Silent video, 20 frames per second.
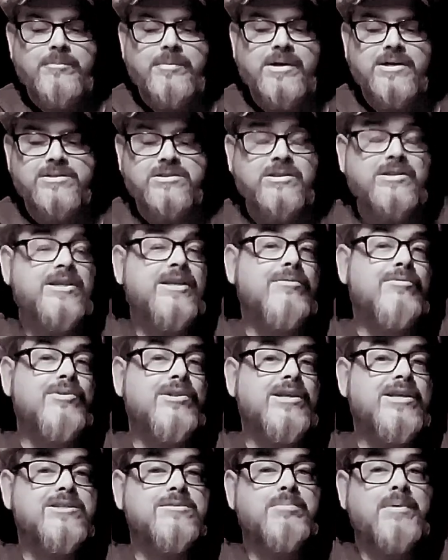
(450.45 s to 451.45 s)
because the
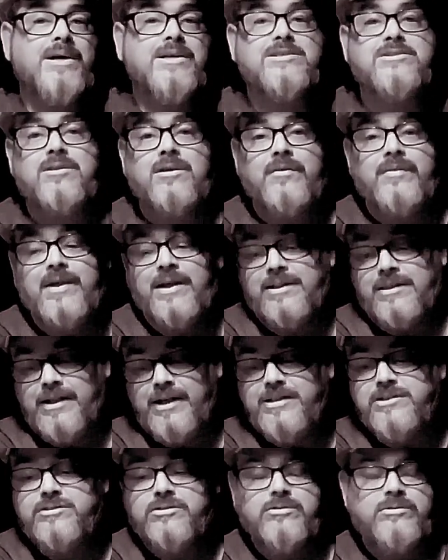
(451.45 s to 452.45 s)
DVD is based on that
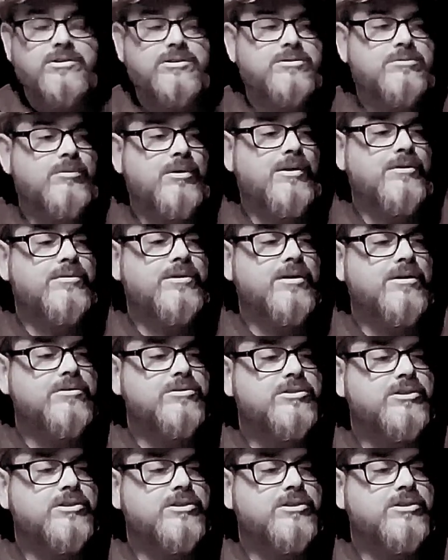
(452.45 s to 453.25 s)
Laserdisc right there.